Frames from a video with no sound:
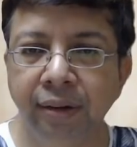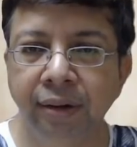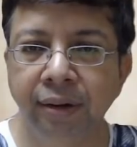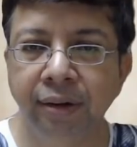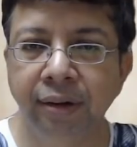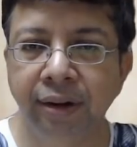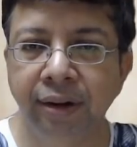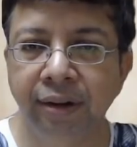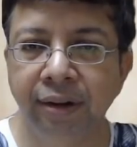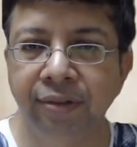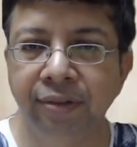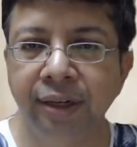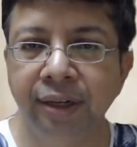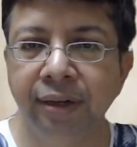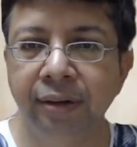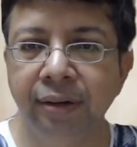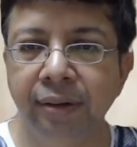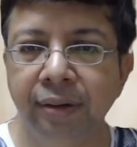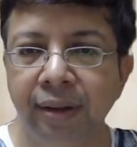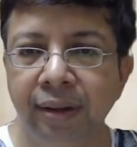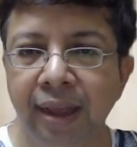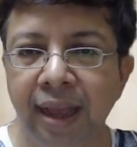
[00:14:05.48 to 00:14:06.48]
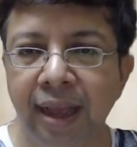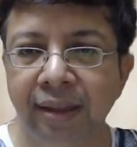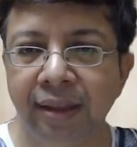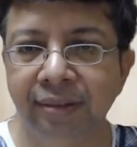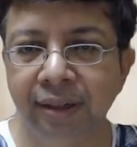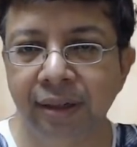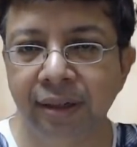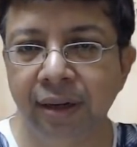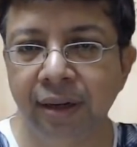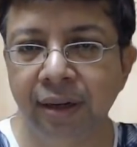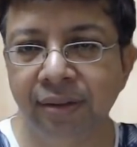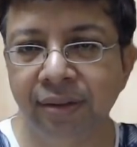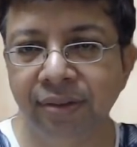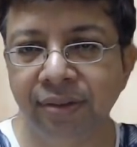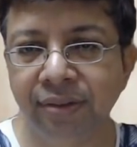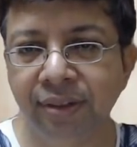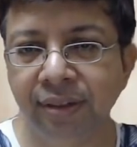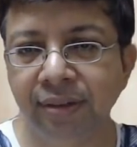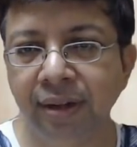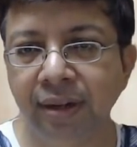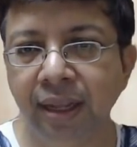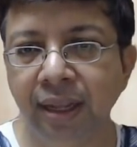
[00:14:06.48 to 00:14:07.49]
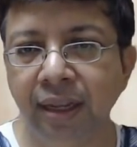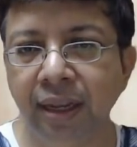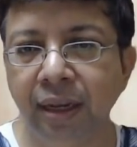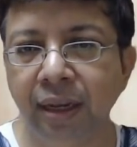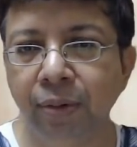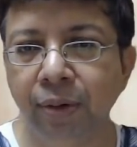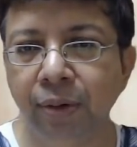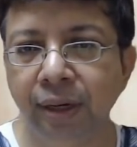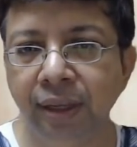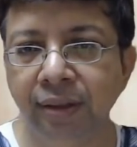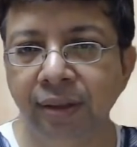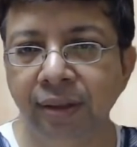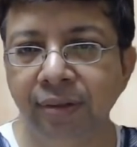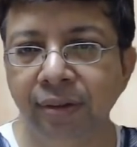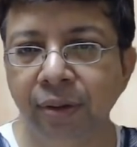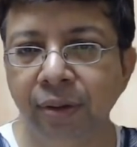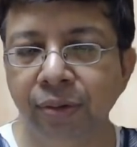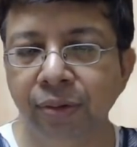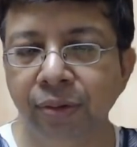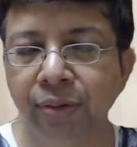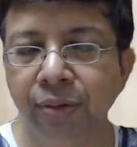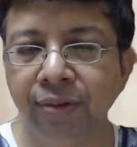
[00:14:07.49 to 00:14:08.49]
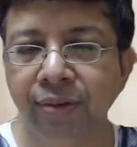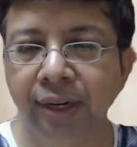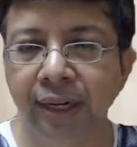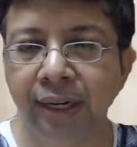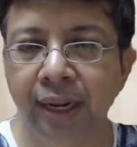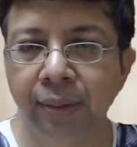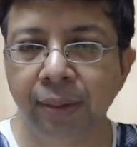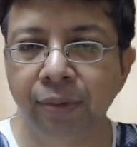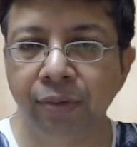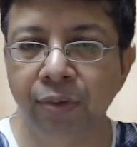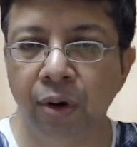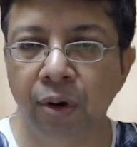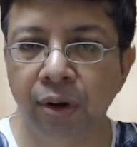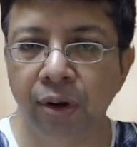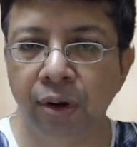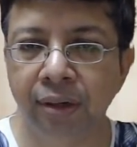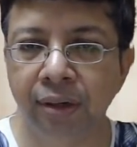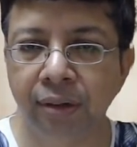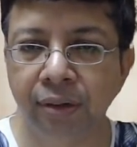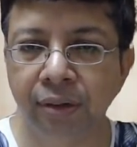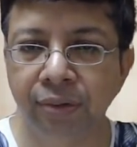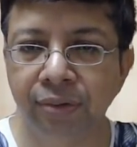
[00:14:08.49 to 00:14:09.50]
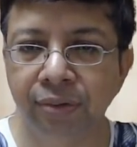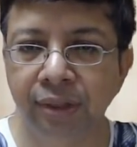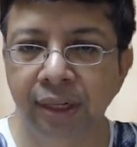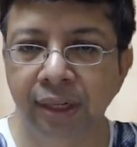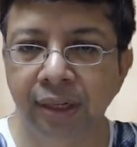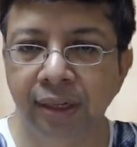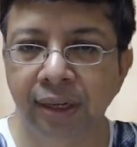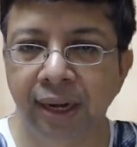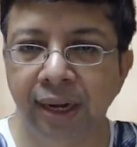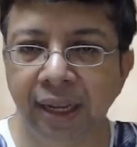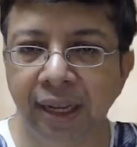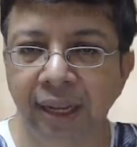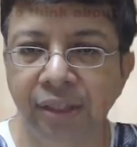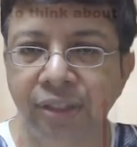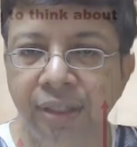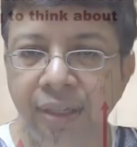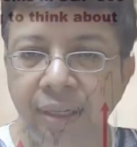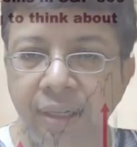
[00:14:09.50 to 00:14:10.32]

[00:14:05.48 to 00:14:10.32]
driven asset class, just like equities. So every time you've seen a correction, a